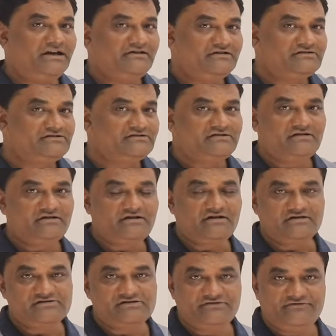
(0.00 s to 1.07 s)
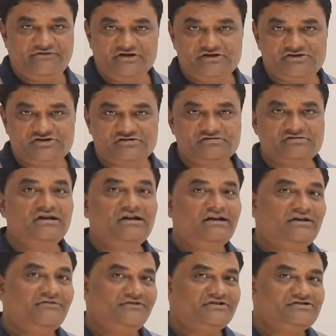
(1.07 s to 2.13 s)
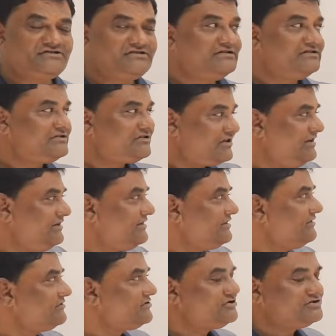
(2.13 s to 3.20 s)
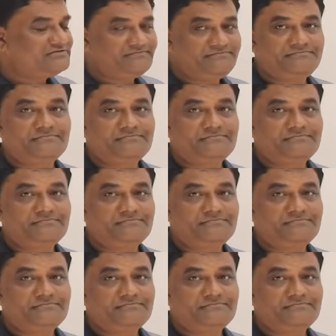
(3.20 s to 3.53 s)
by this recursive function, which is a tree recursion.